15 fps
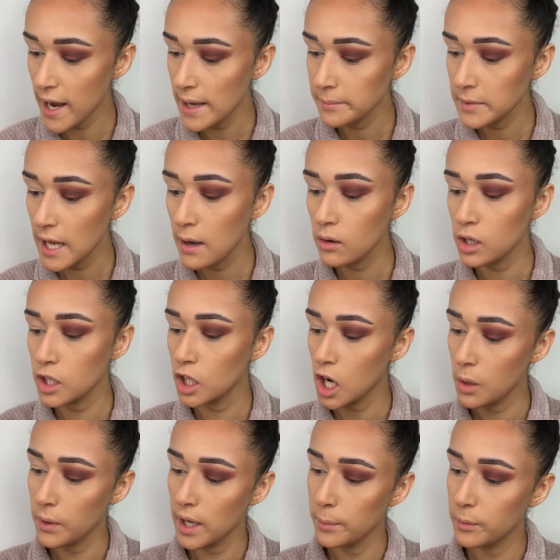I'm now going to
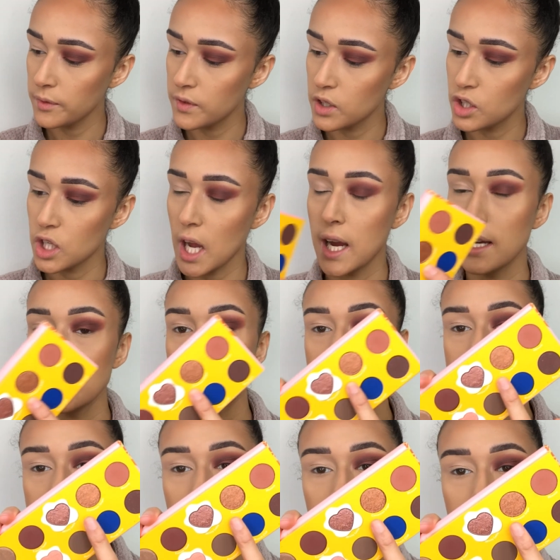go in with the shade
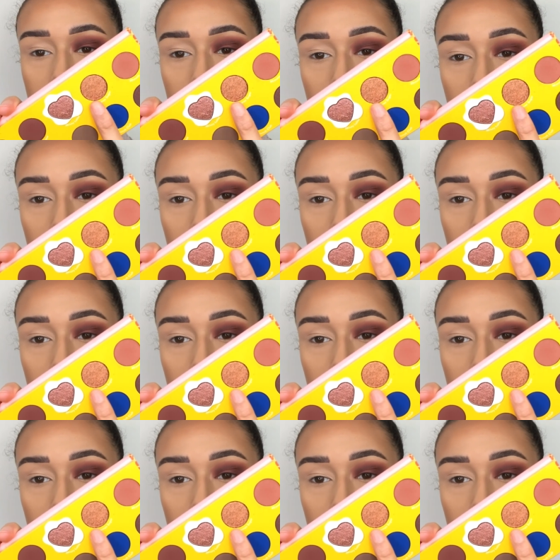Cinnamon